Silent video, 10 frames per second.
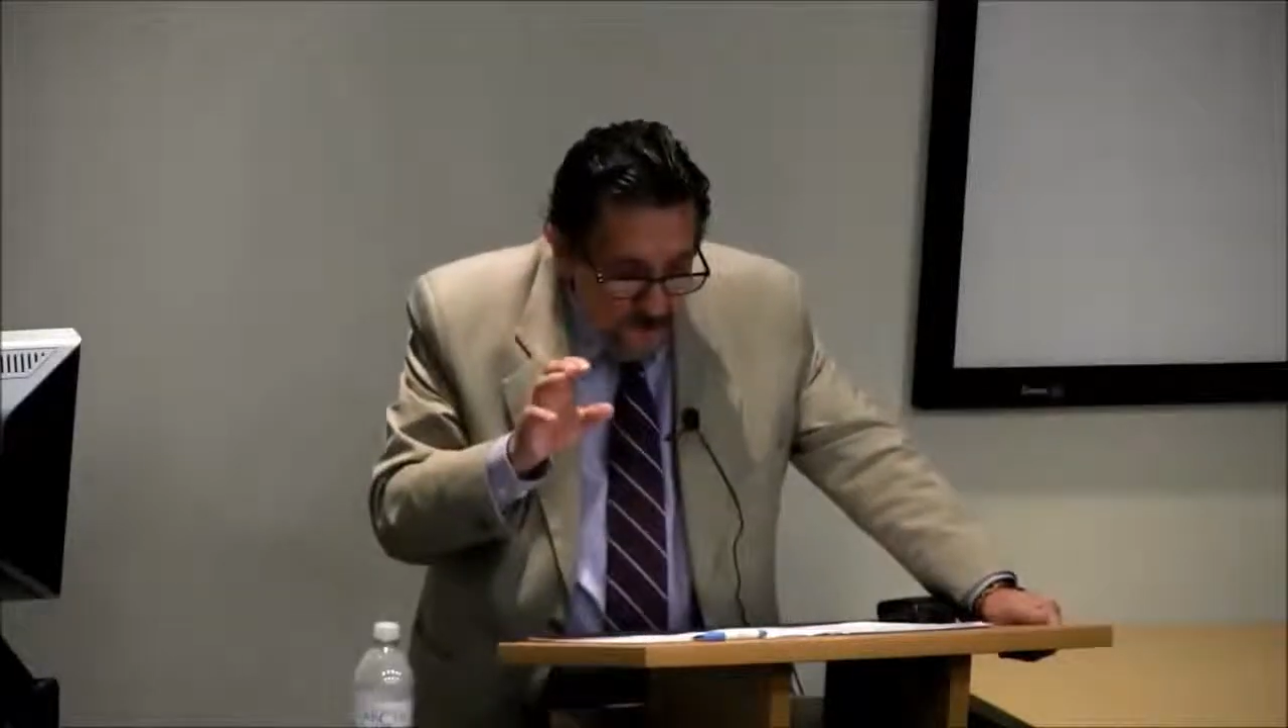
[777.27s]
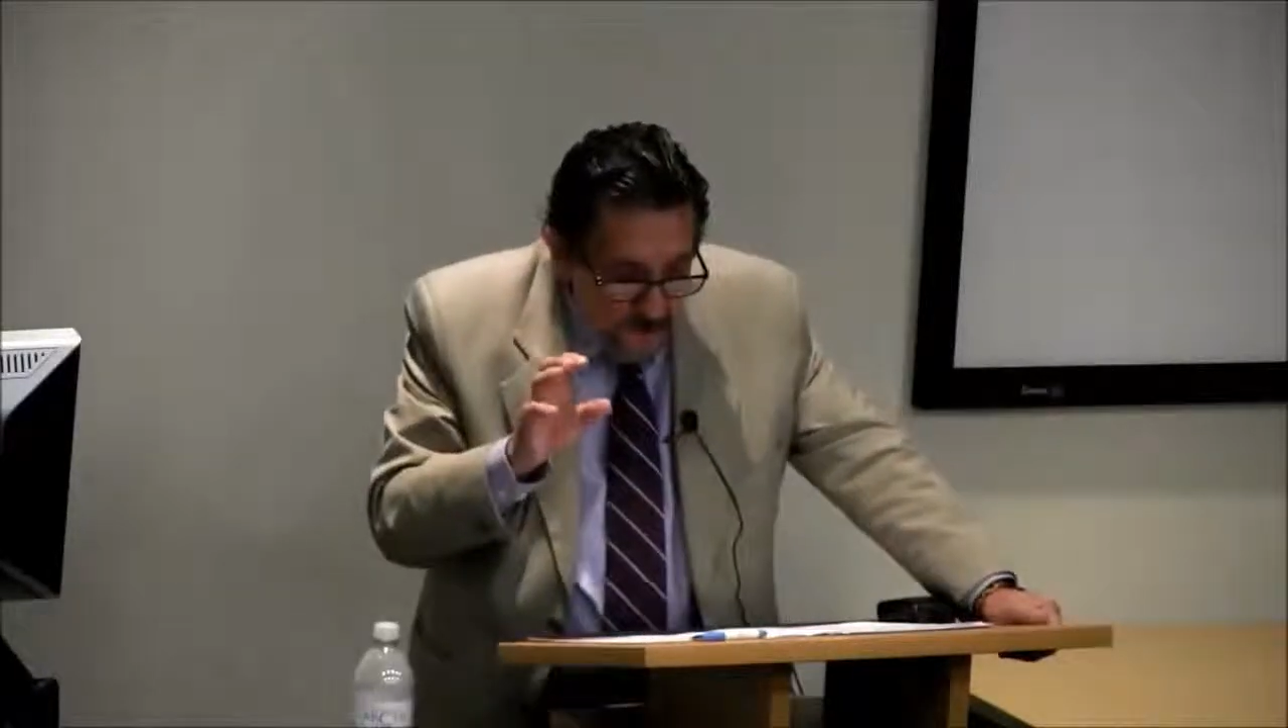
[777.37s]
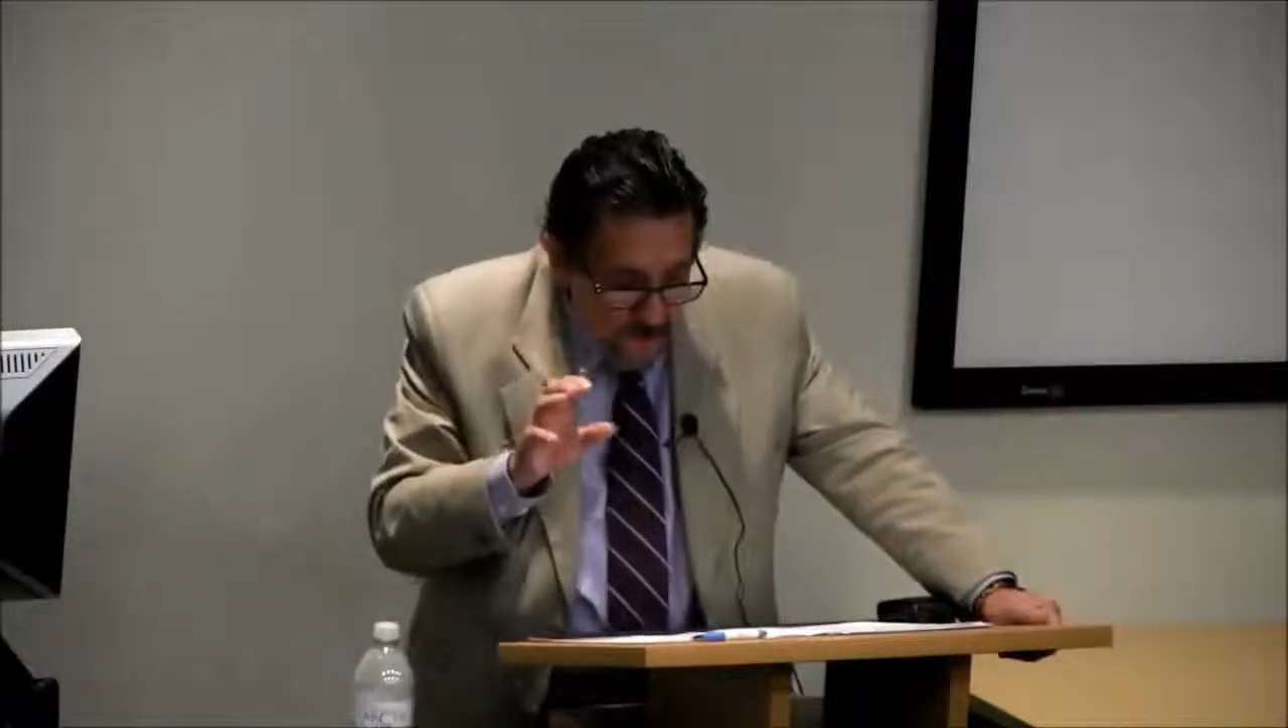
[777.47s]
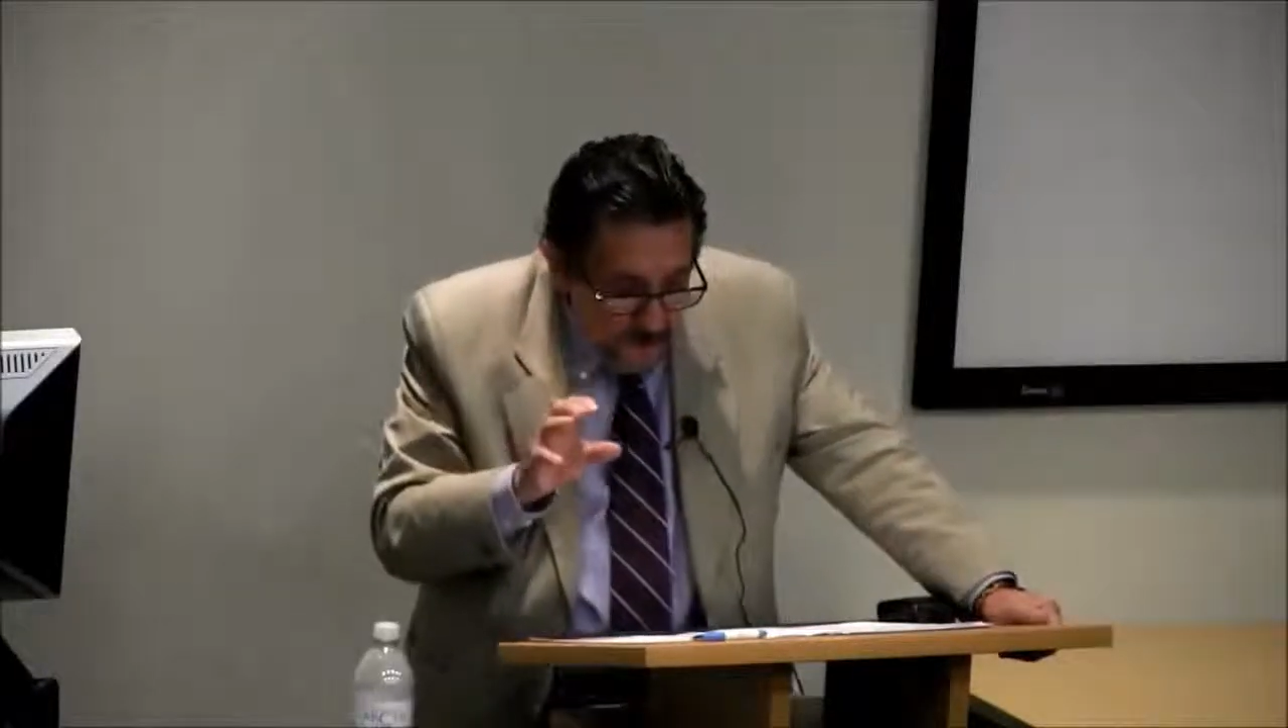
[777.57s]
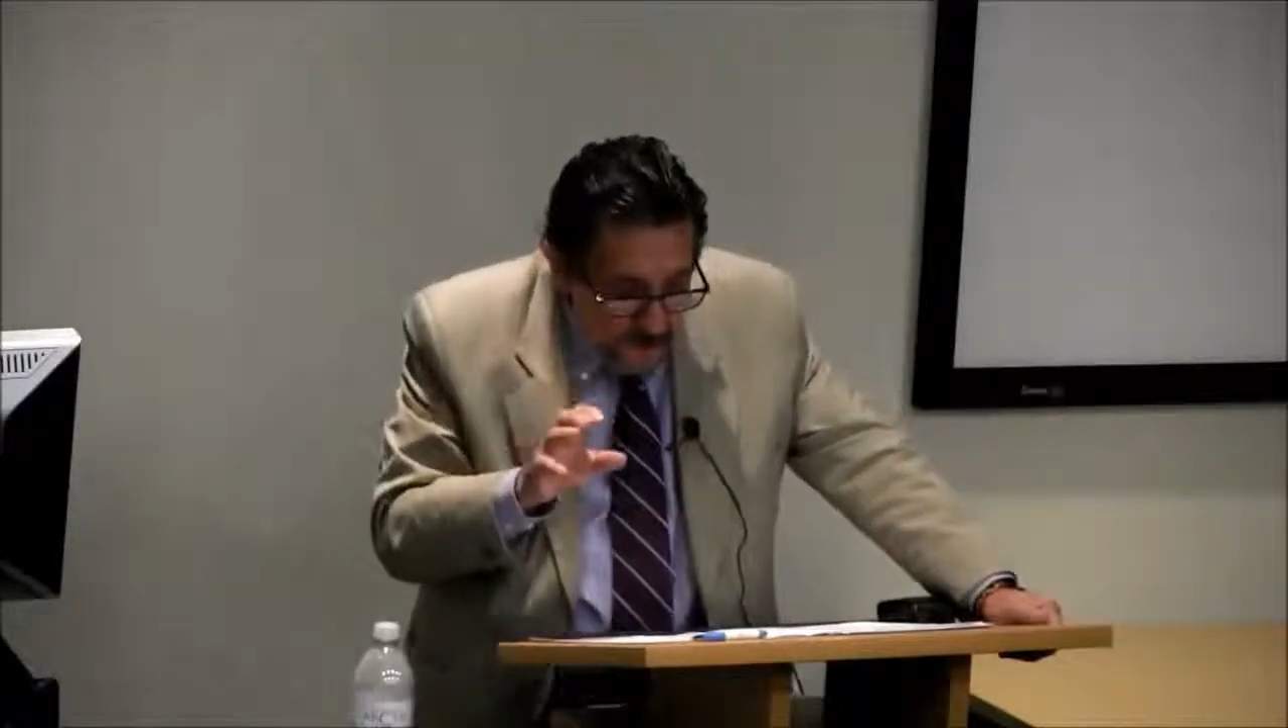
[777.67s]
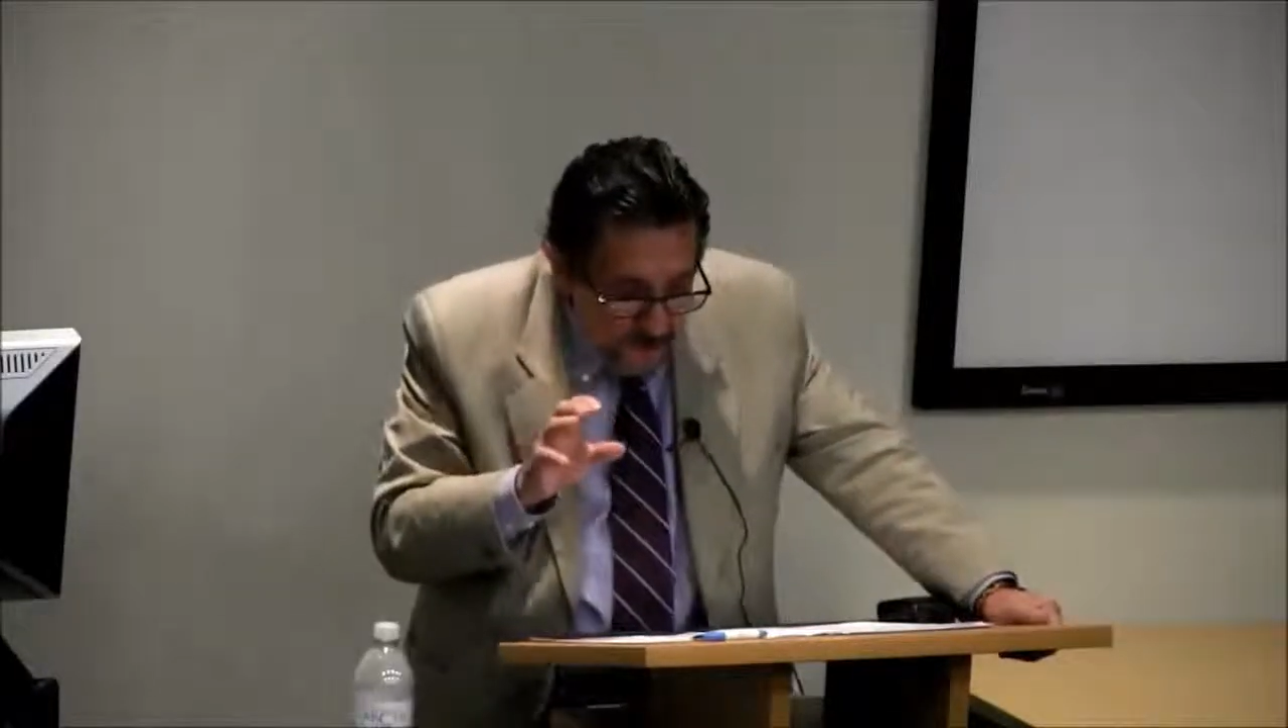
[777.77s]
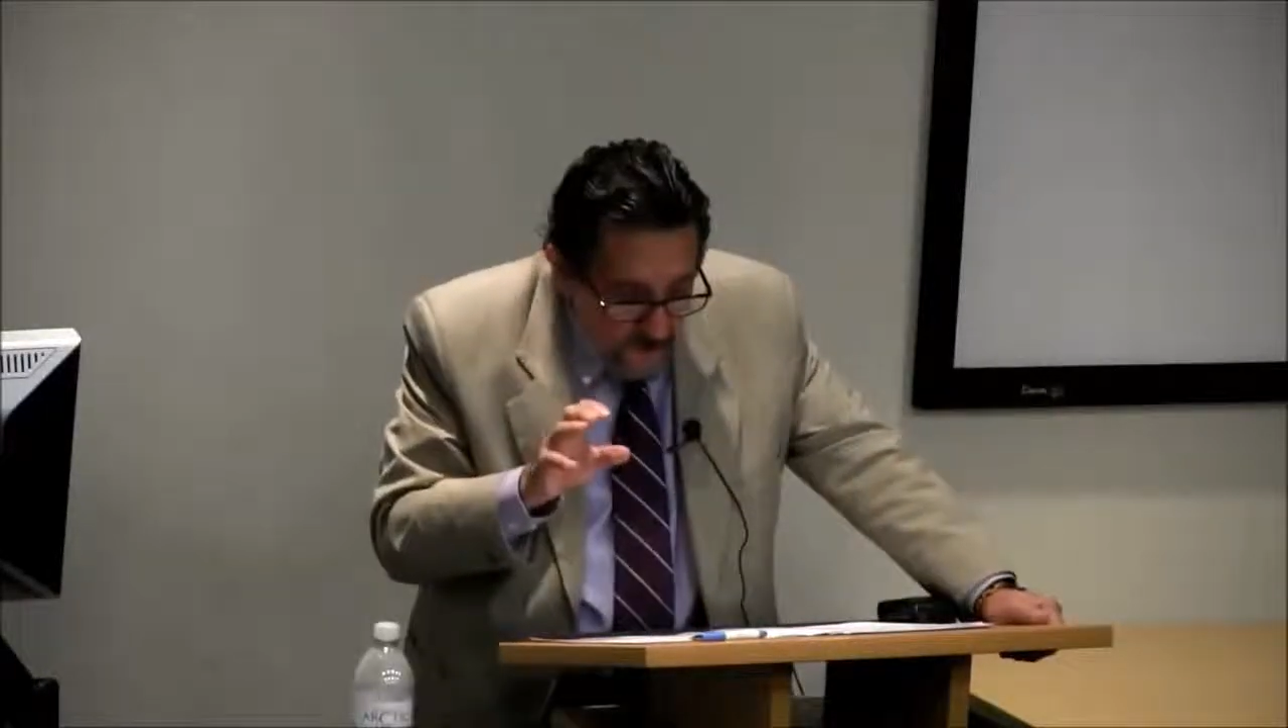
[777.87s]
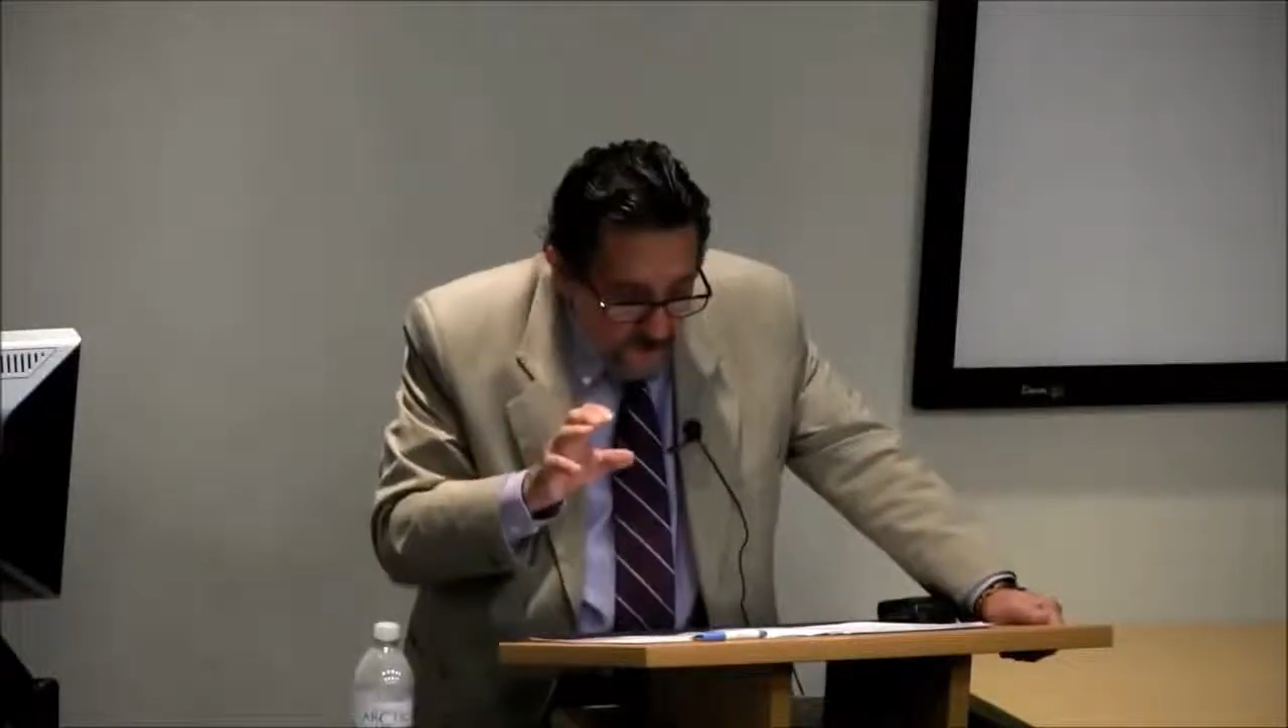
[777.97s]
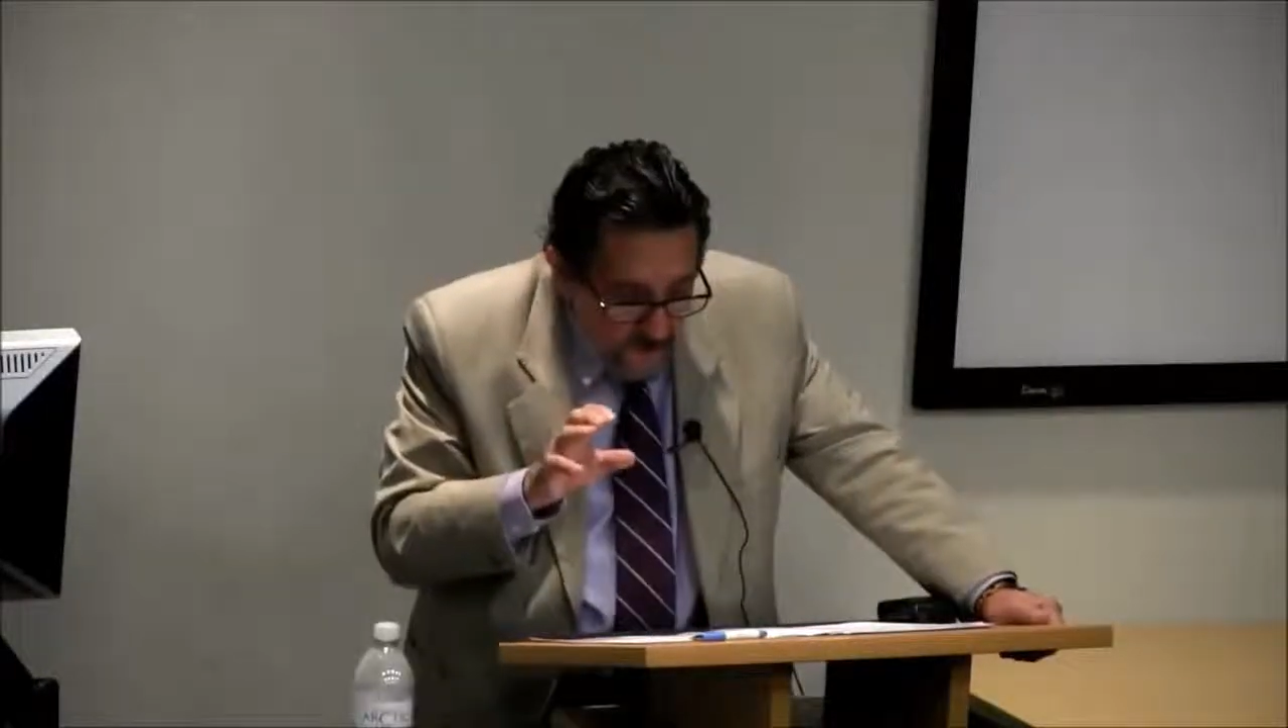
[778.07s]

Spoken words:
inspire a